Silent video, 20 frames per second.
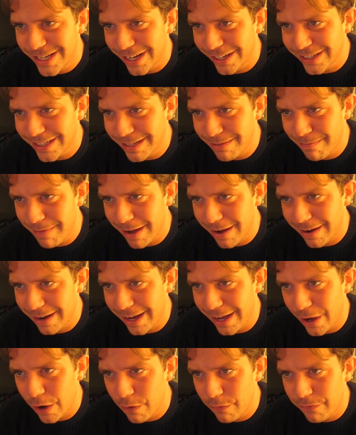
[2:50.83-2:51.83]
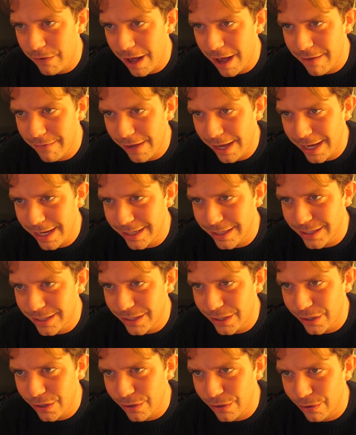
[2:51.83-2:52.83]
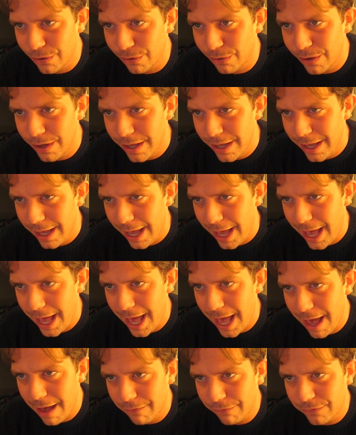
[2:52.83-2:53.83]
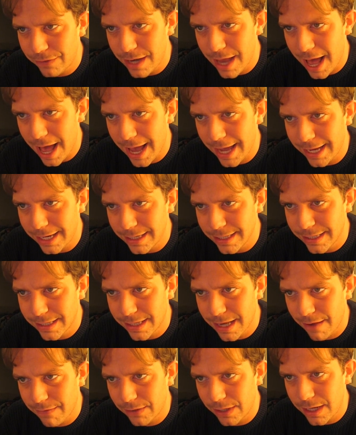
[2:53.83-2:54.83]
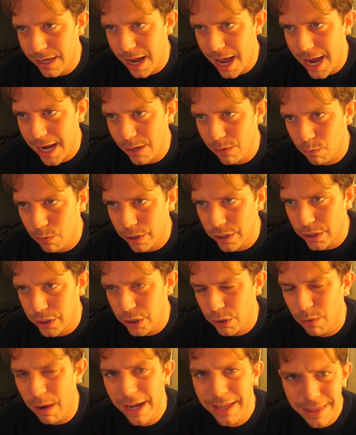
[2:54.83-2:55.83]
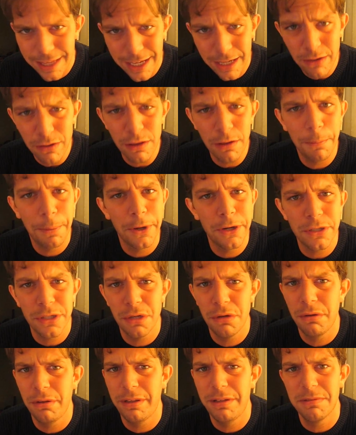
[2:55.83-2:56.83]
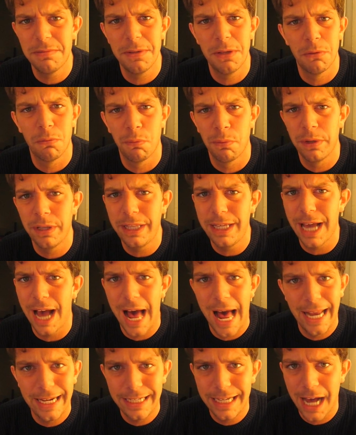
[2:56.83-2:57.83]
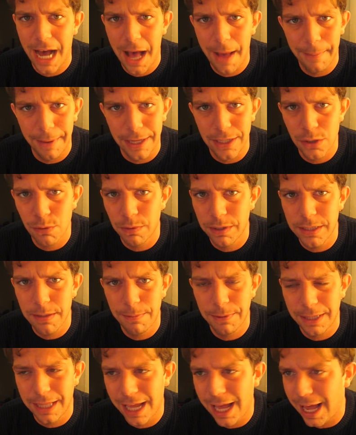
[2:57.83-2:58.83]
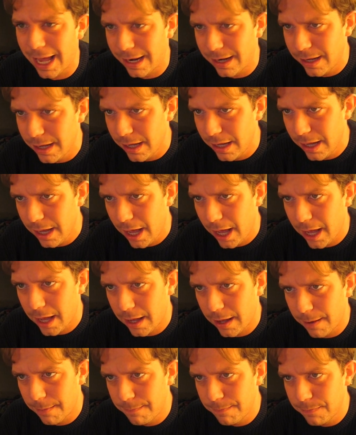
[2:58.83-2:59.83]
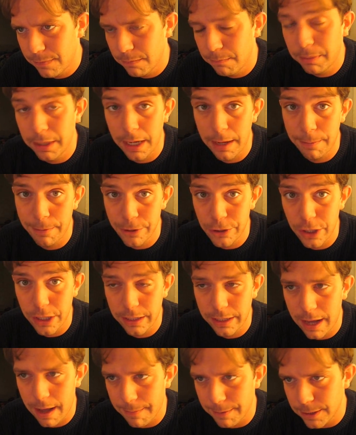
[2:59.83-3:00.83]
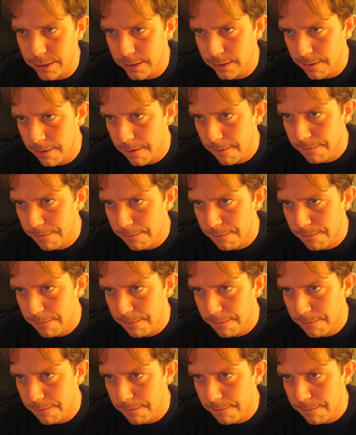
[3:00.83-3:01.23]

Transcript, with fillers: Chelsea Mary 0582 F97912. I think you're the person who leaves me the really odd comments. What's up with that? Um, but I appreciate the comments.